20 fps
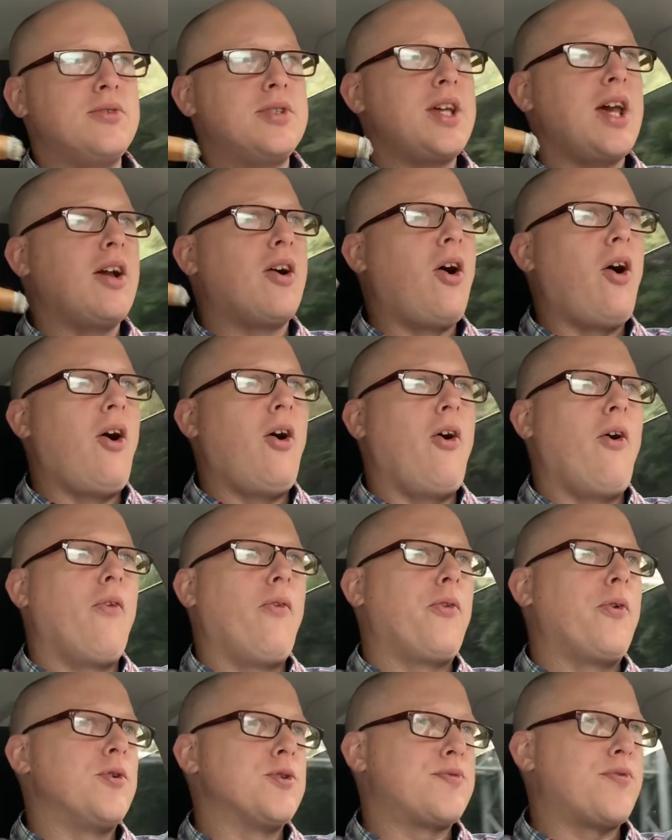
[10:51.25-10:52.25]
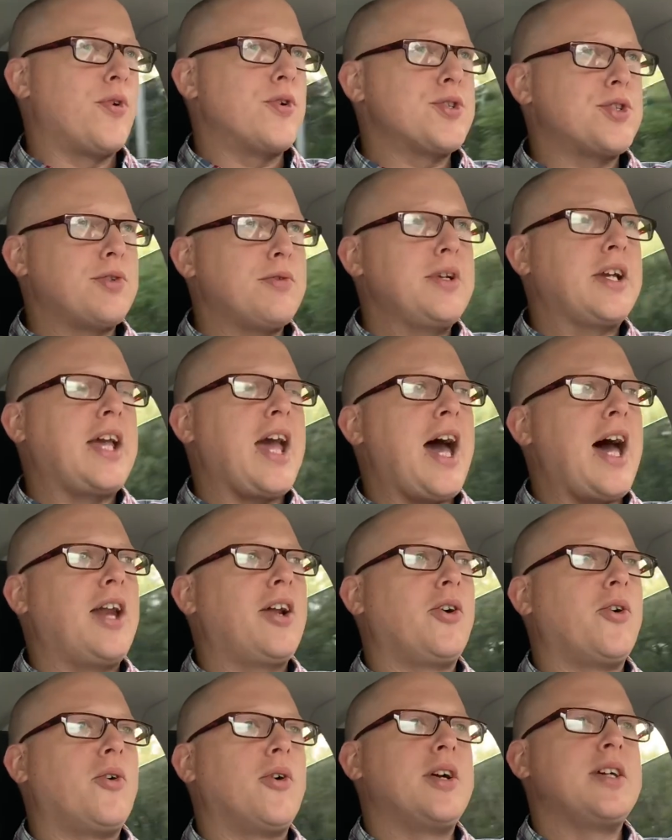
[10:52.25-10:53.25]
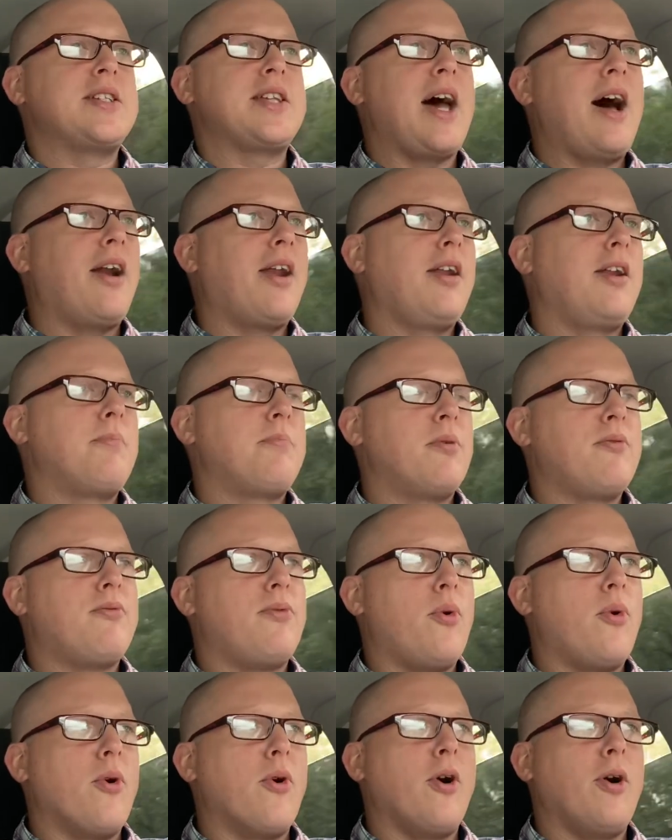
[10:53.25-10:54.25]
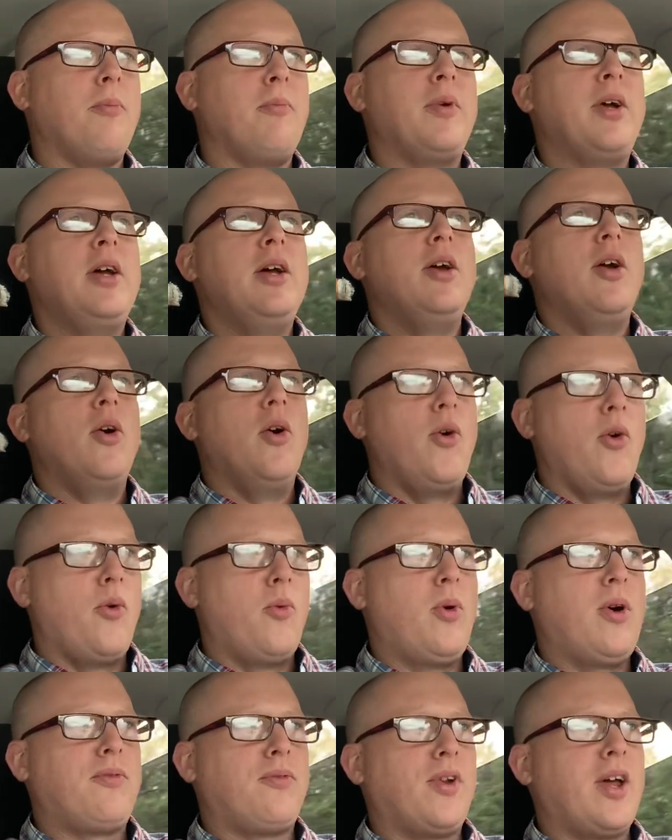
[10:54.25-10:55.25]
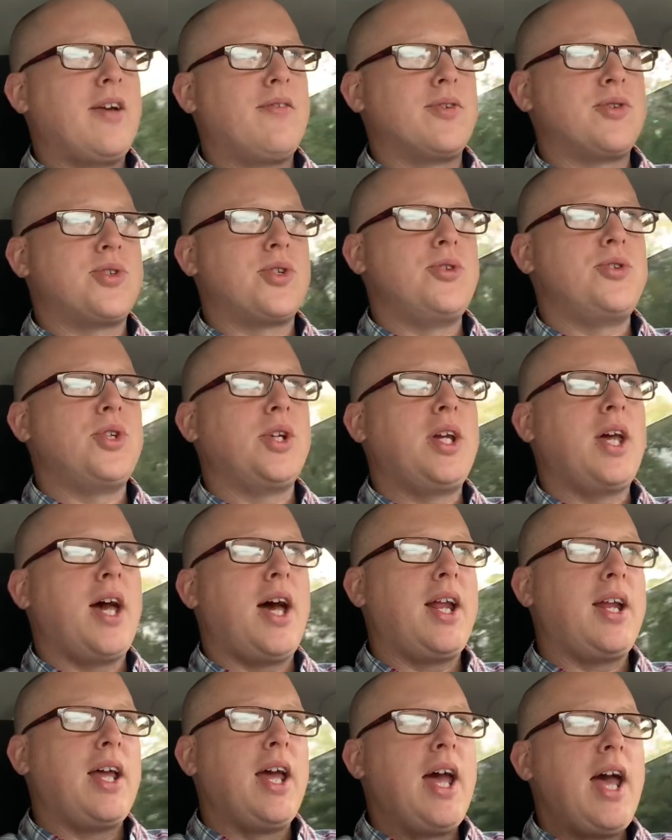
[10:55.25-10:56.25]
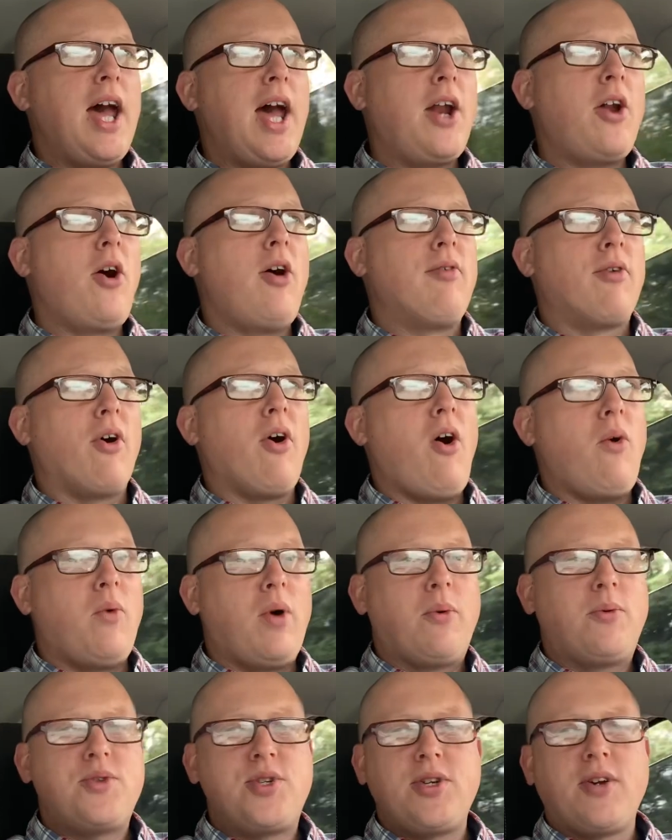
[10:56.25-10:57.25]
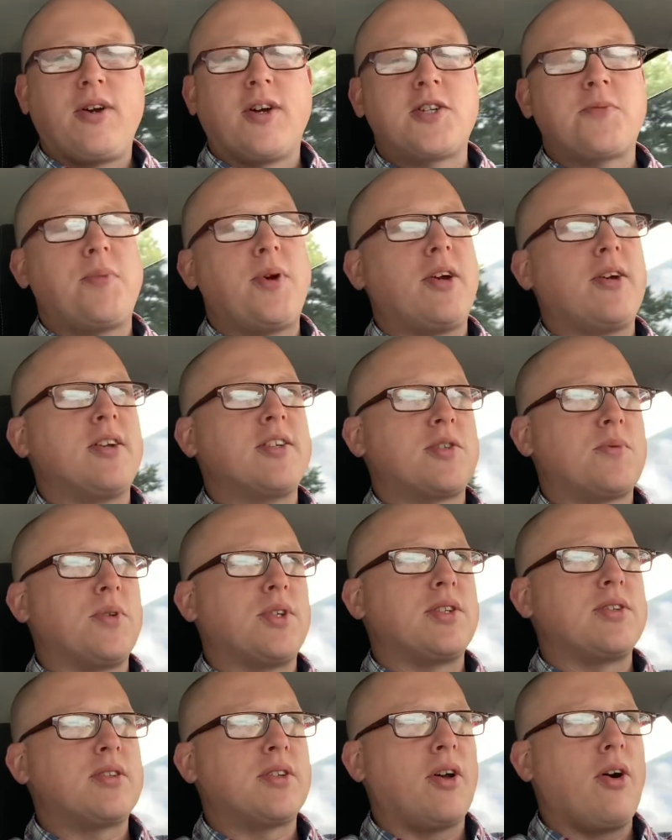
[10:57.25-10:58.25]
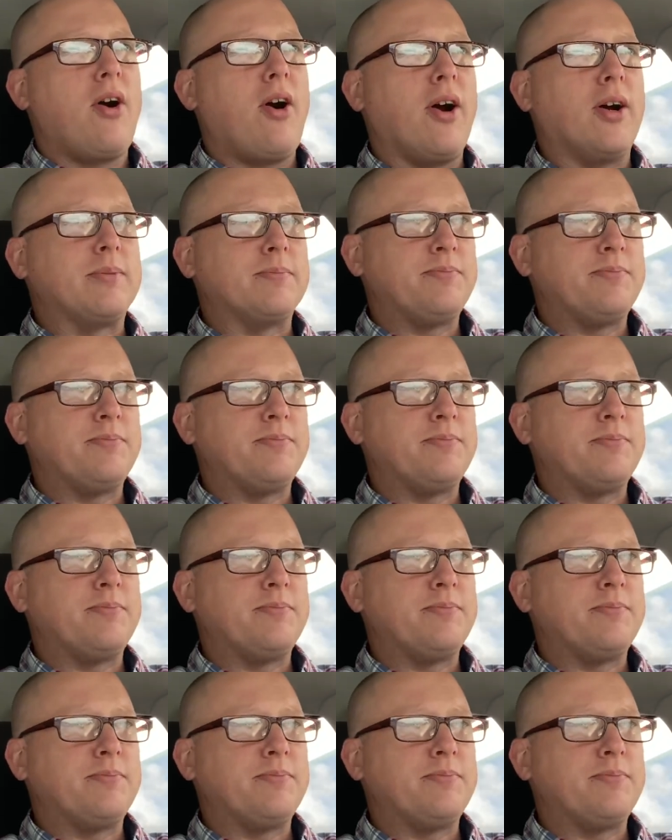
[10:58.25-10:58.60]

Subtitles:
You take those first three categories: how did it perform, what flavors did you get, and overall, what was your experience with the cigar?